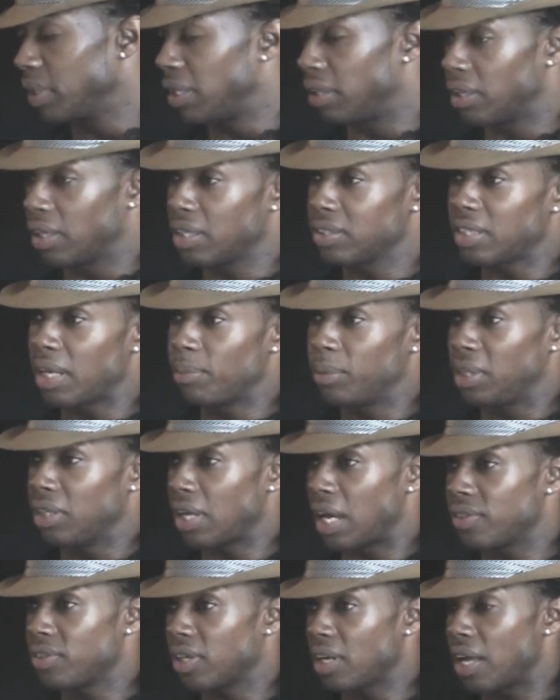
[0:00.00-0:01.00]
Yeah, because I
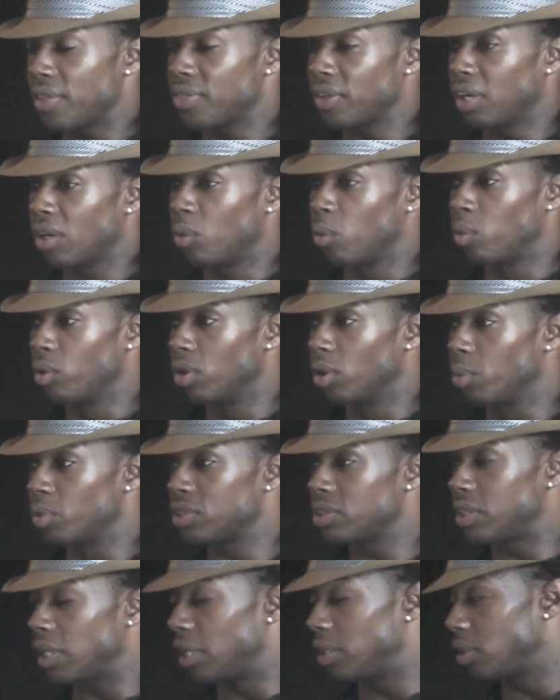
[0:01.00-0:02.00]
mean, I, th I think a will
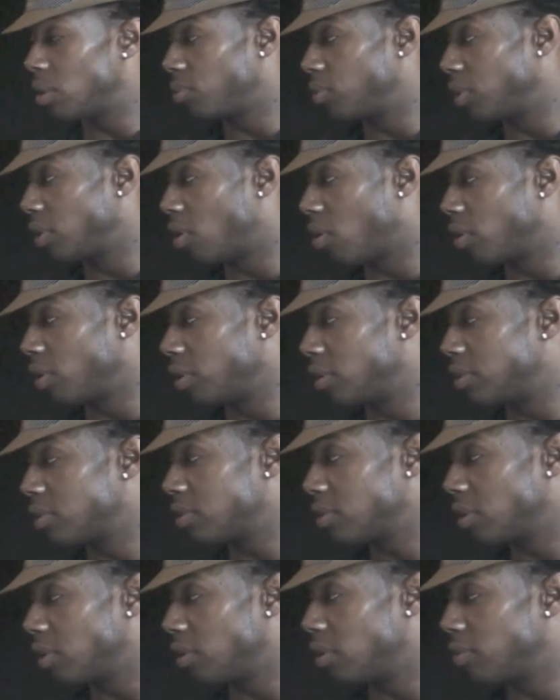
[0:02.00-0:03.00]
will stand up
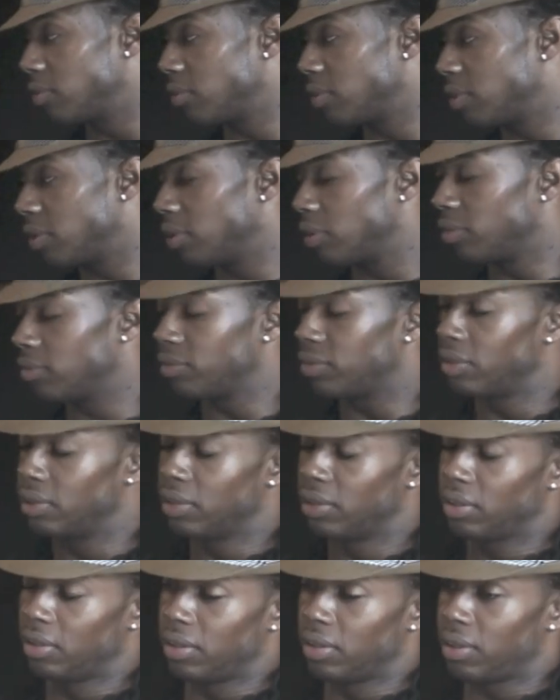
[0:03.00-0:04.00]
regardless of, of,
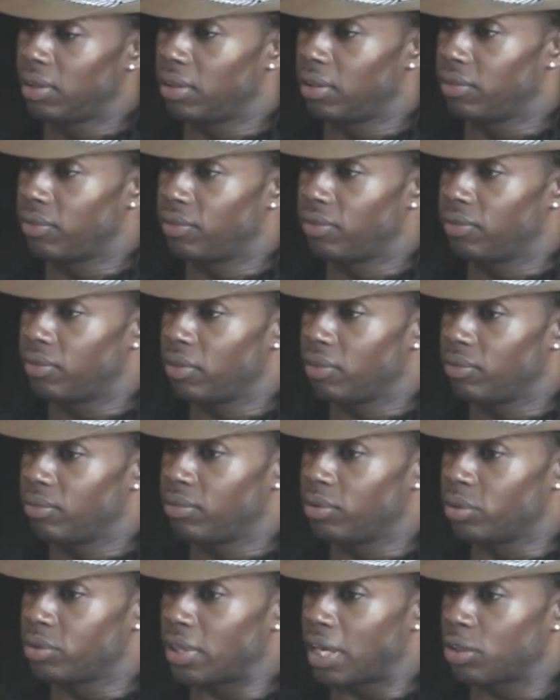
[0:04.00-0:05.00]
of
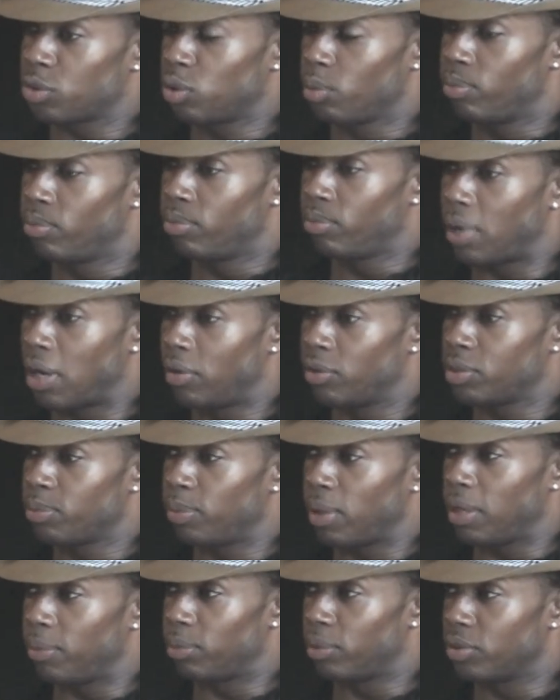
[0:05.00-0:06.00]
those actual
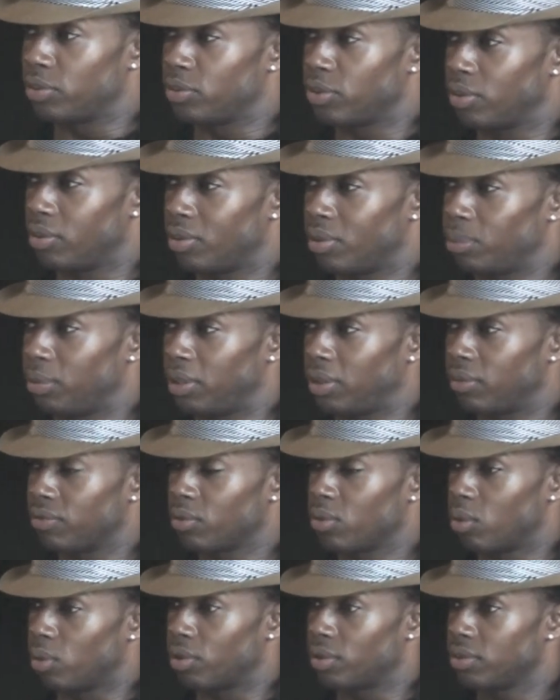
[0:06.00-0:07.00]
marriage papers, you know what I mean?
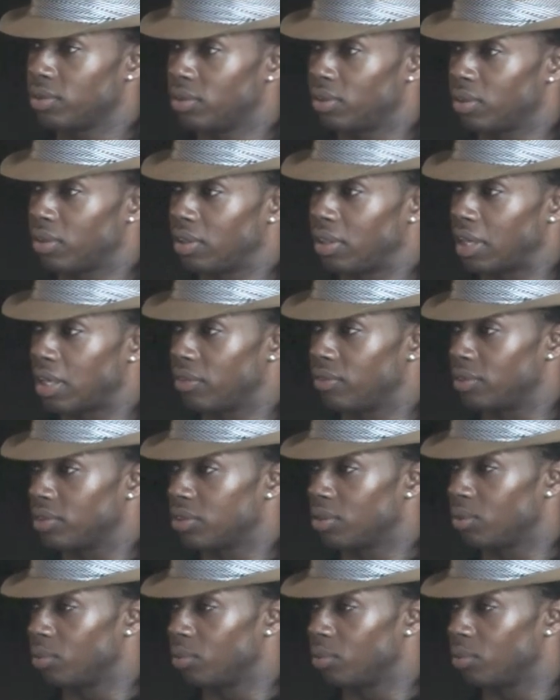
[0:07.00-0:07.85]
Of course, you know, a lot of us